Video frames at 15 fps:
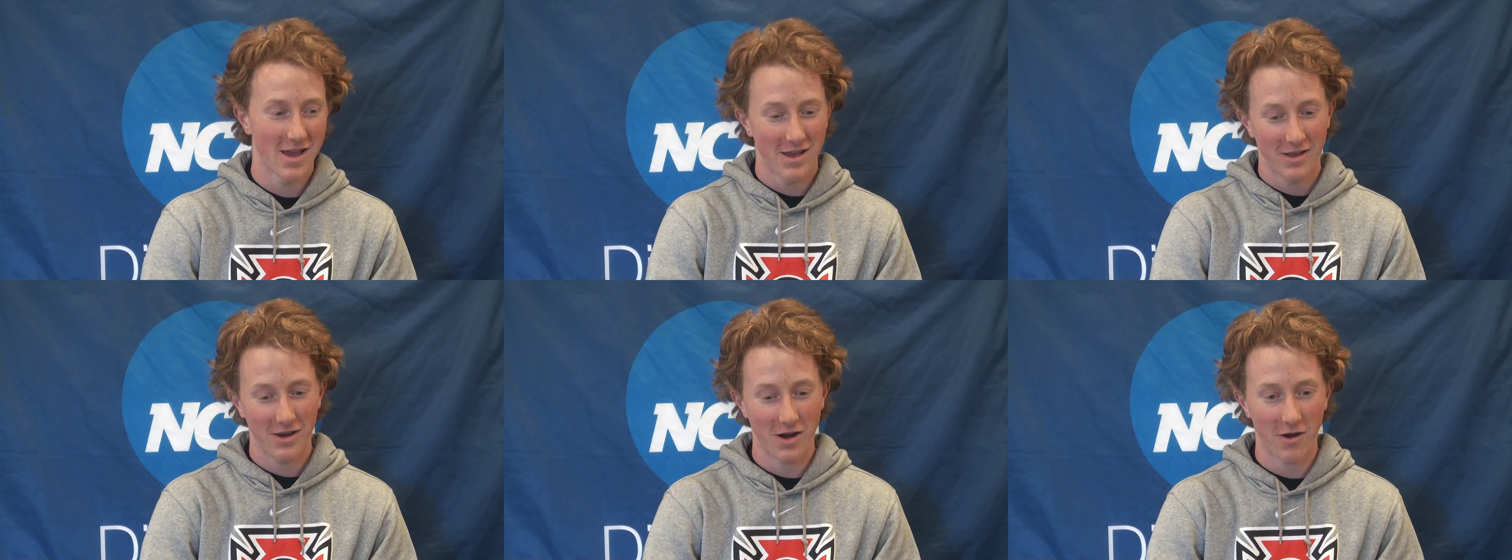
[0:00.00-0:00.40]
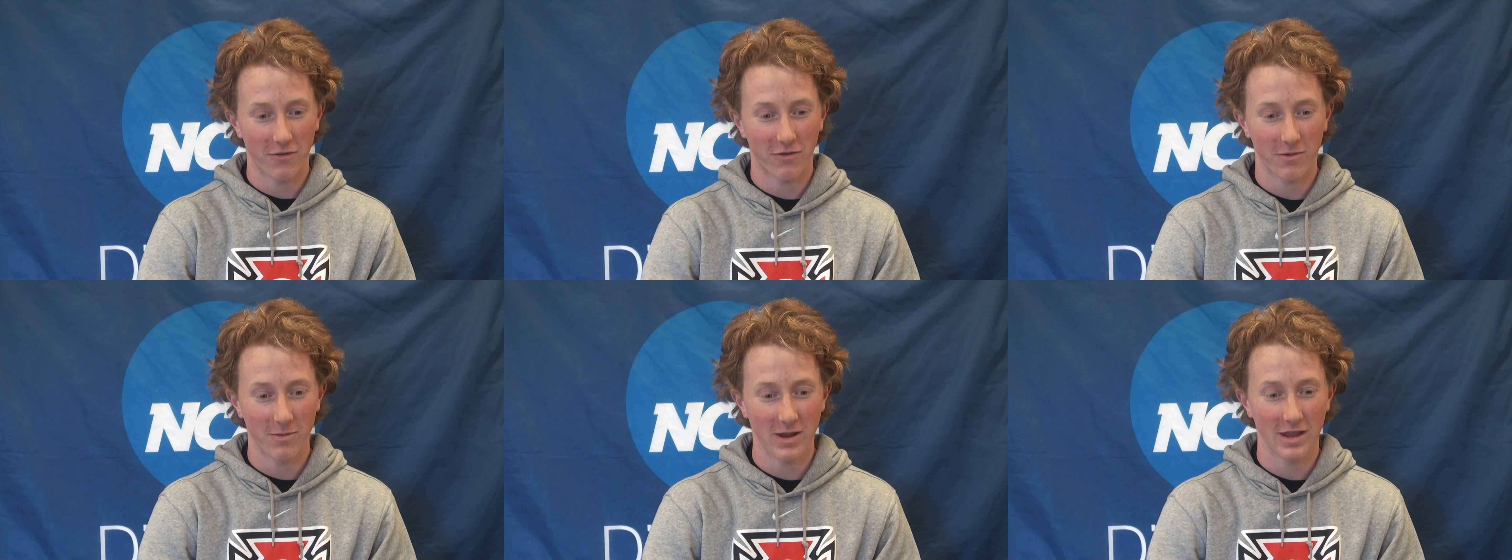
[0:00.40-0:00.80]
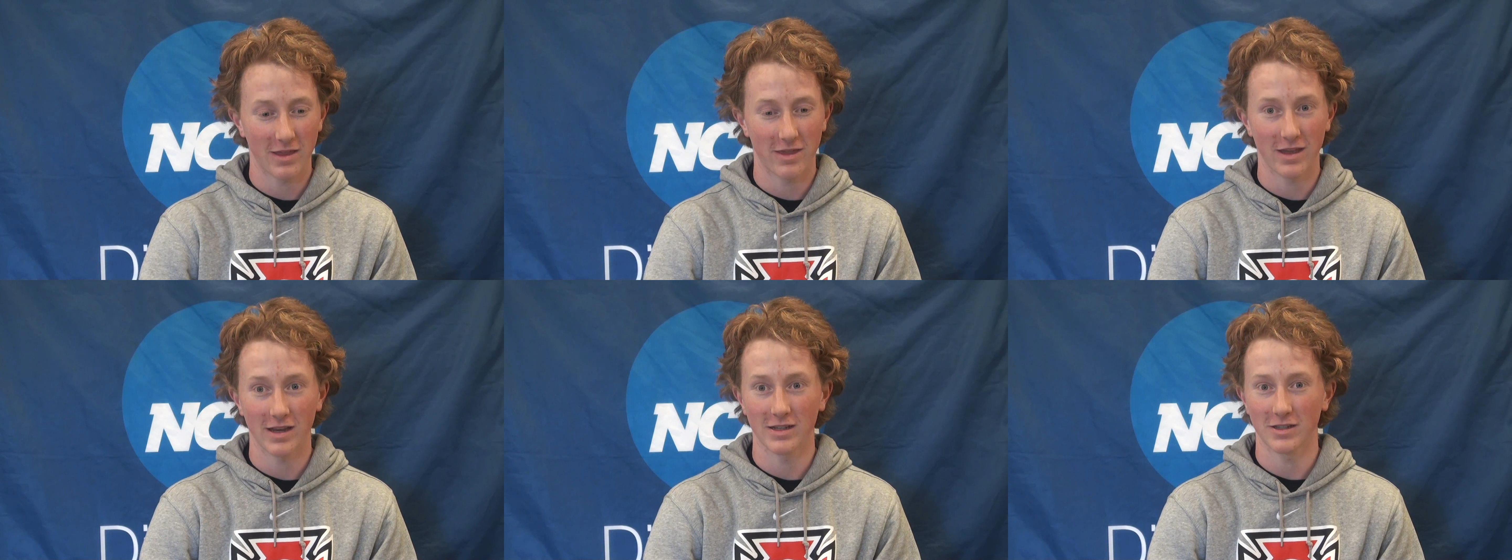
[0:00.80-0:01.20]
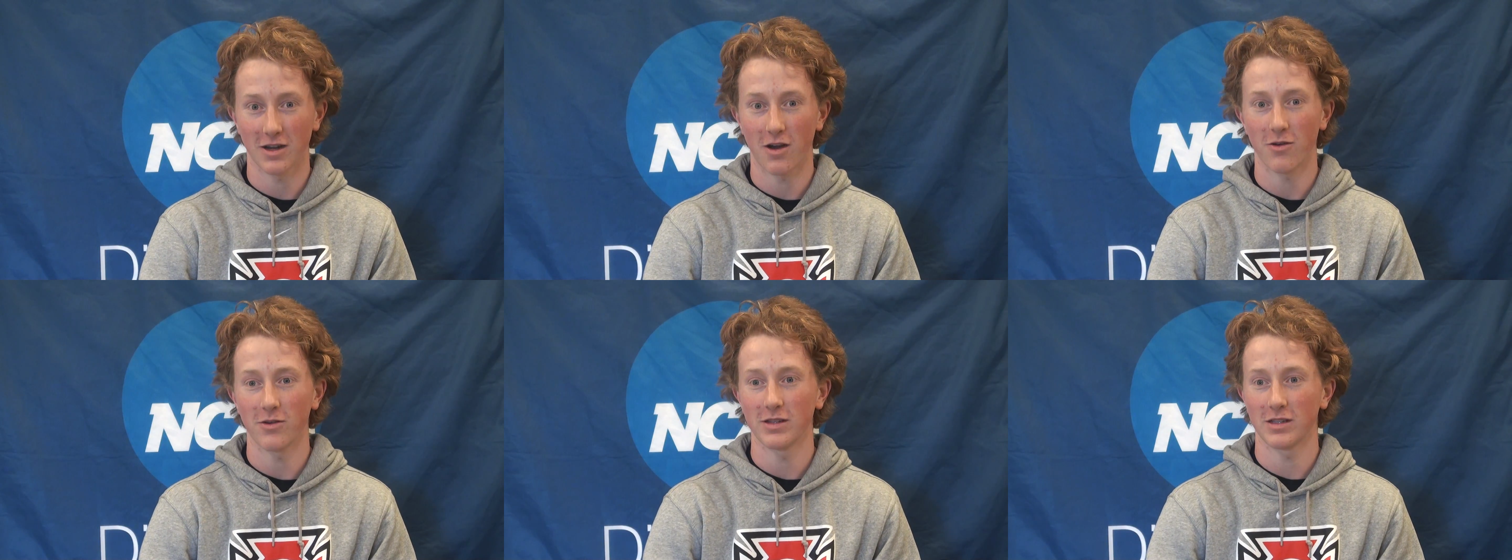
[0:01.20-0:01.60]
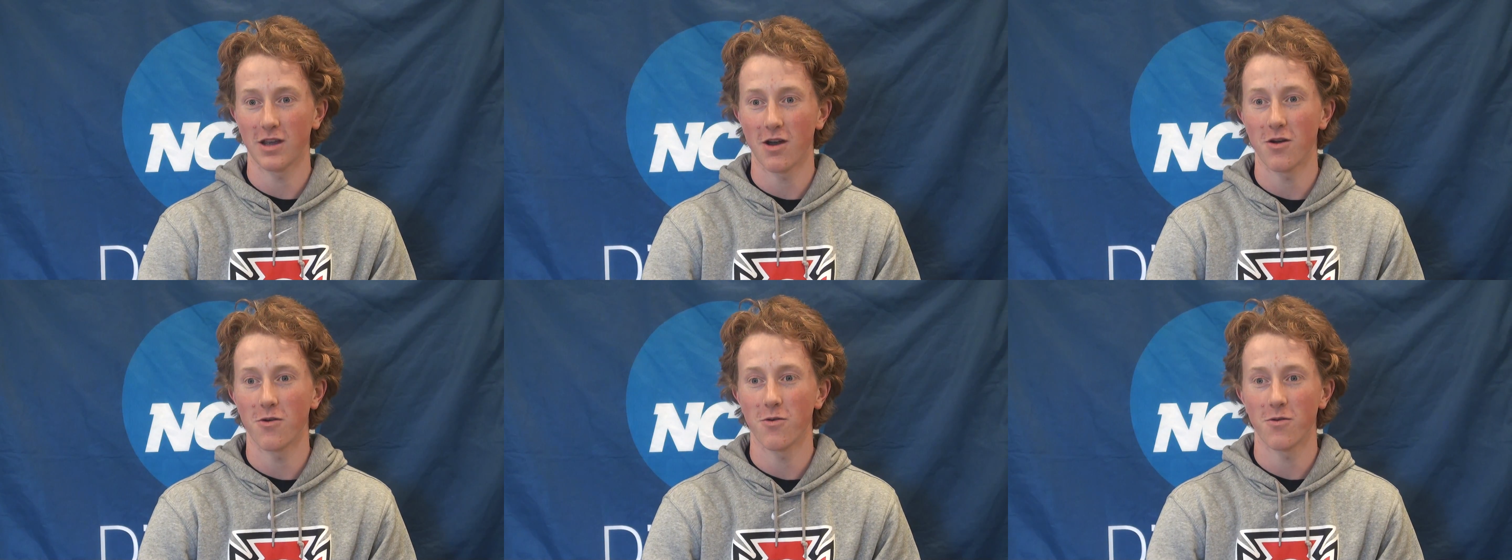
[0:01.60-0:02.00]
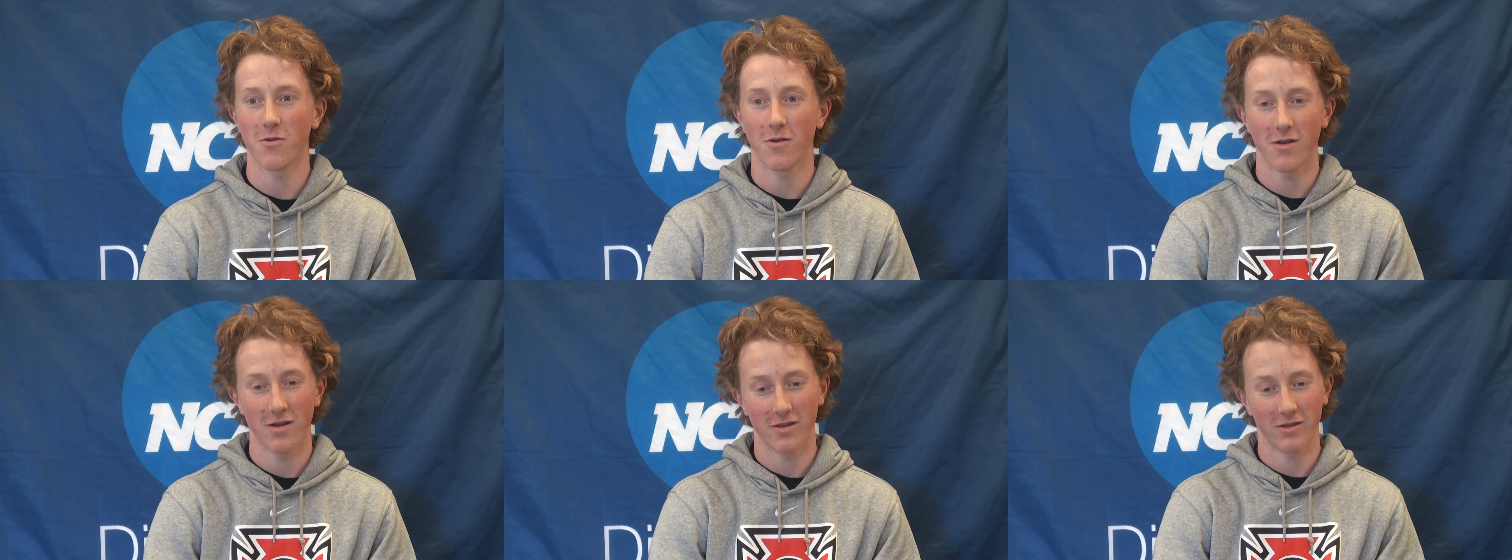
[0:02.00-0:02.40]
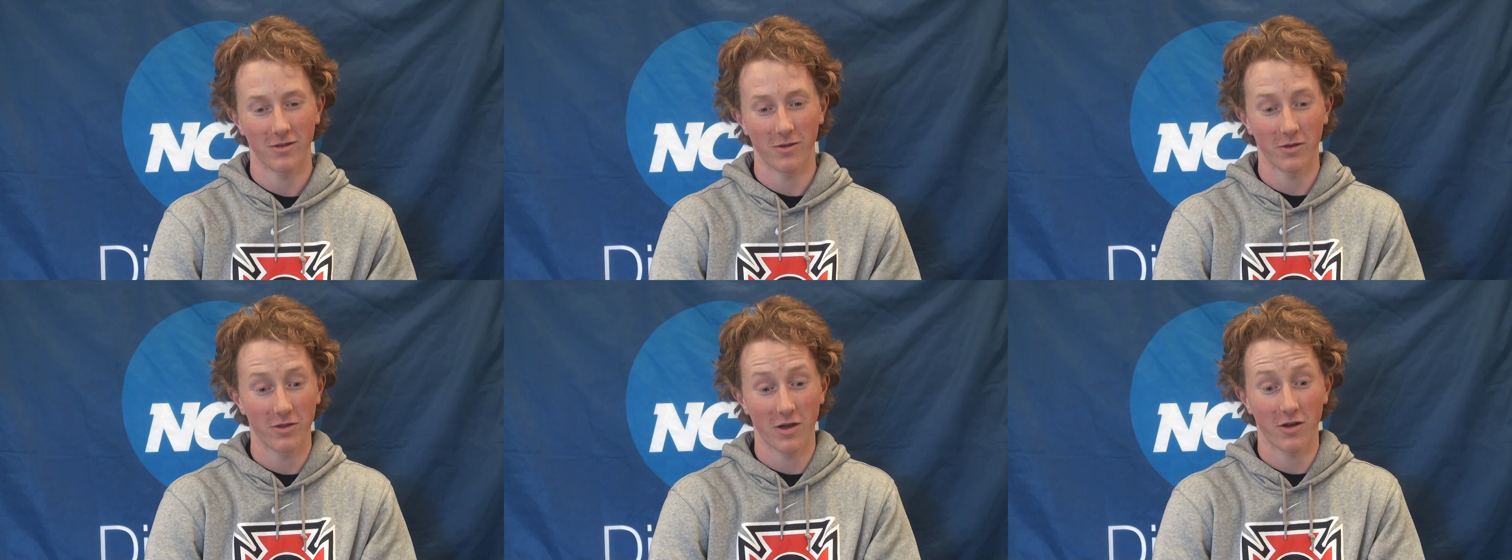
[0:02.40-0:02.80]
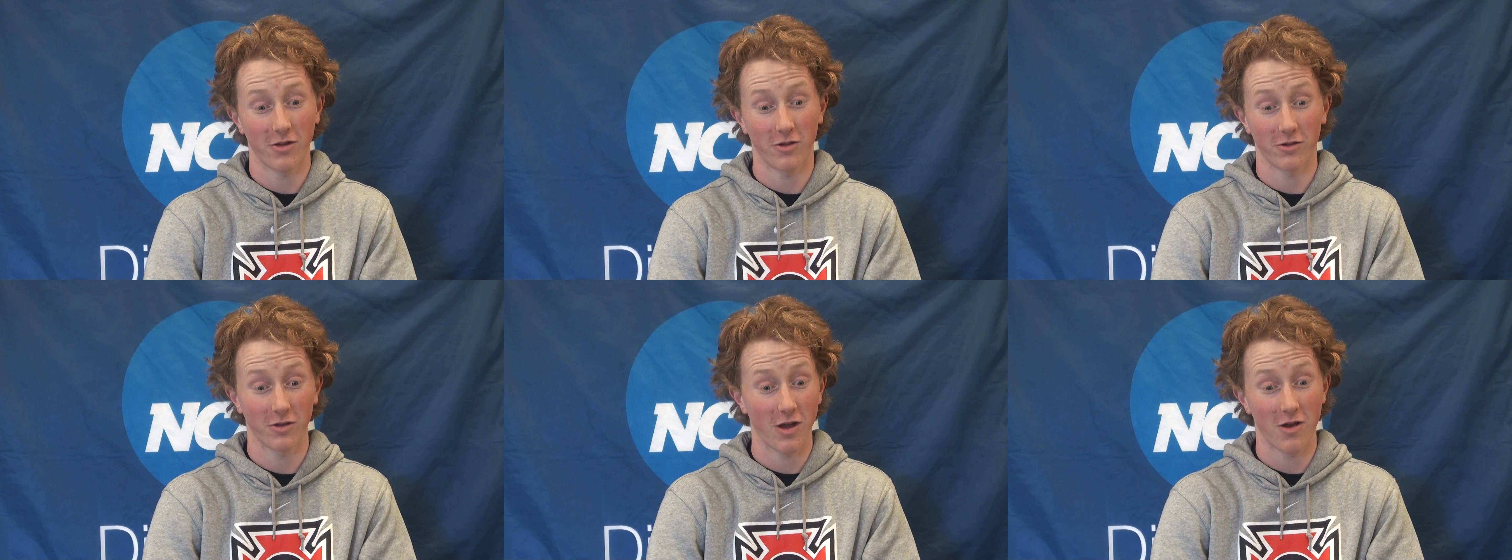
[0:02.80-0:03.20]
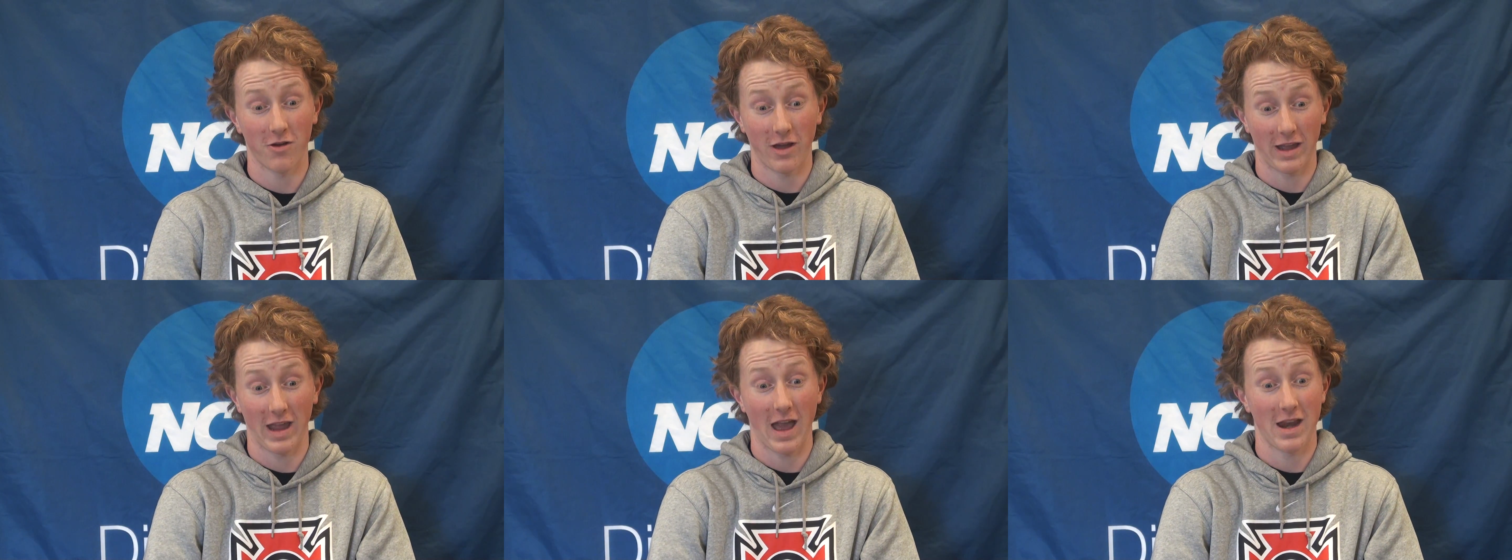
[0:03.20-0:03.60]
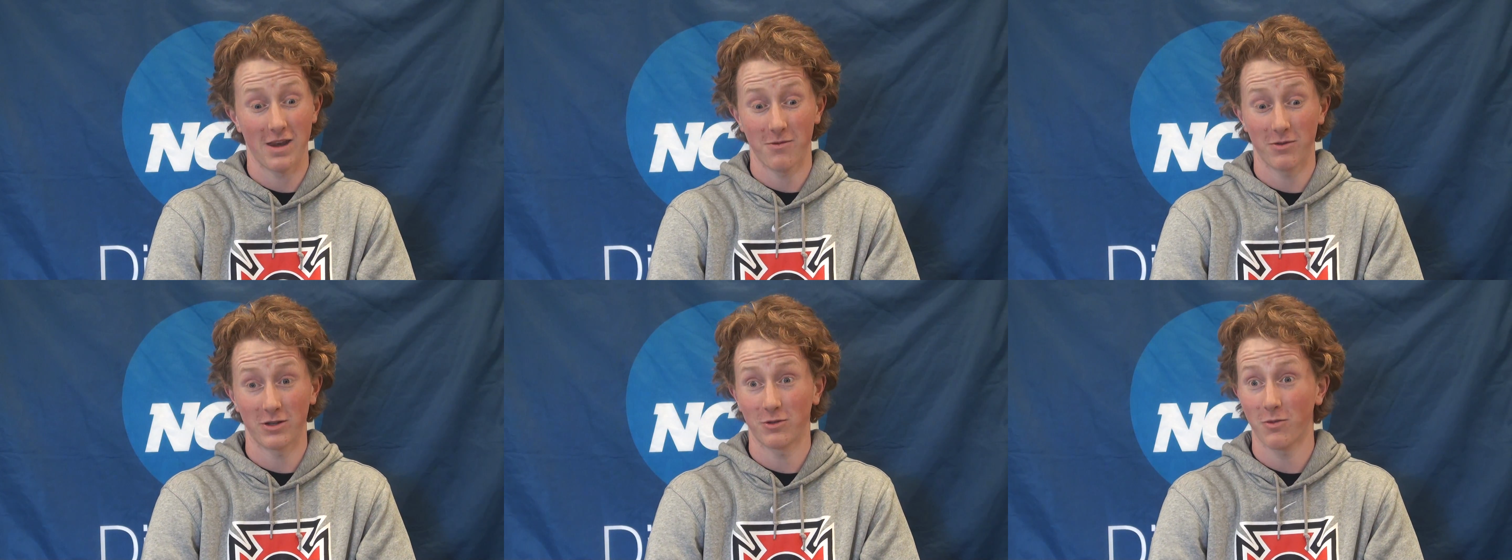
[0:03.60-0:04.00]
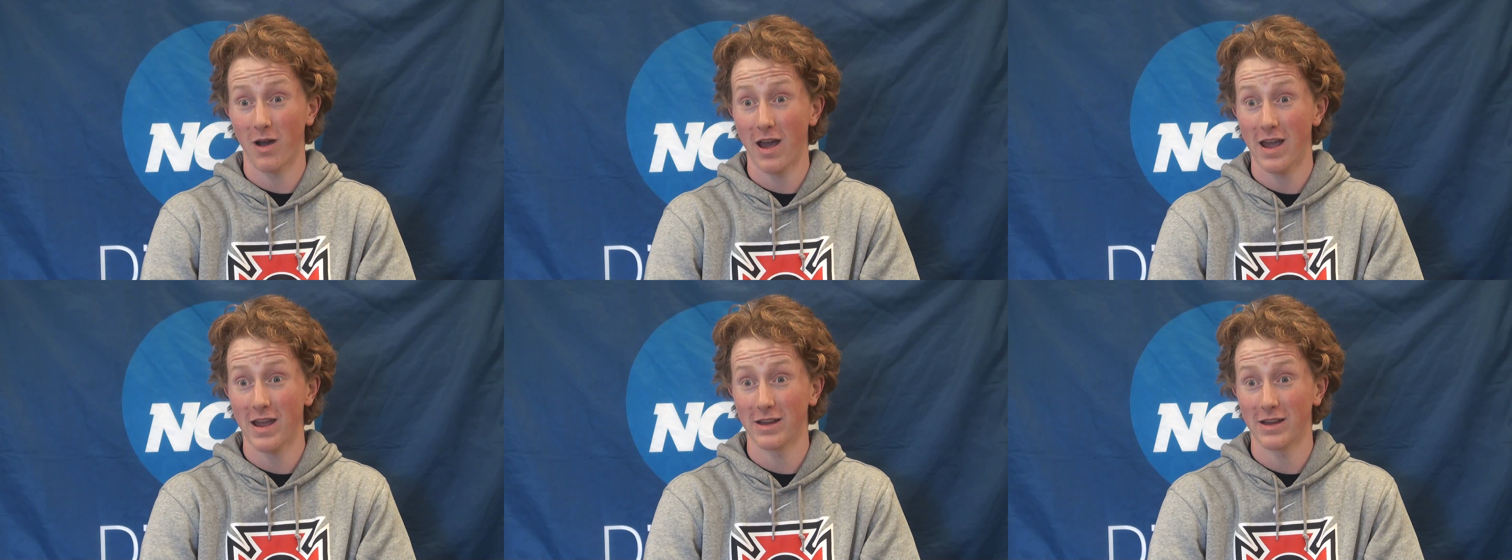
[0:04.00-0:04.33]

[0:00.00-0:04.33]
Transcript: you know, for me, things always go, they'll go like any which way.